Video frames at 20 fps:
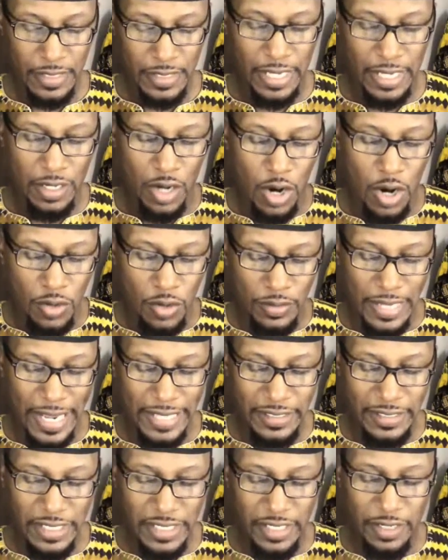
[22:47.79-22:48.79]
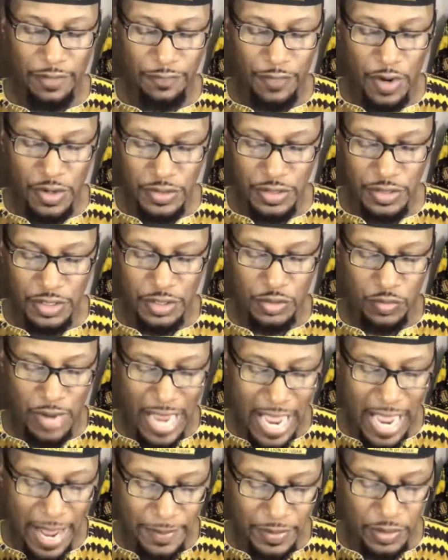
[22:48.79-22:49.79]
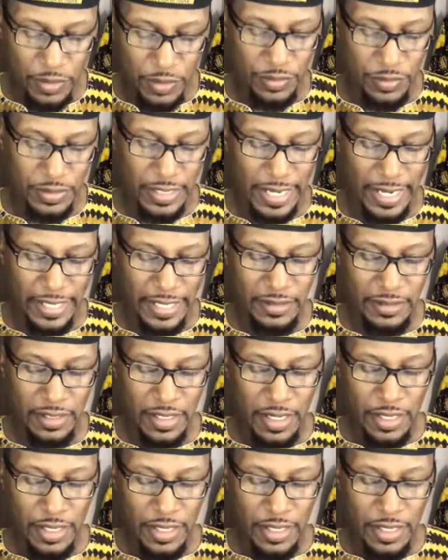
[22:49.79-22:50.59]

An old Nantucket verse described the Hooseys: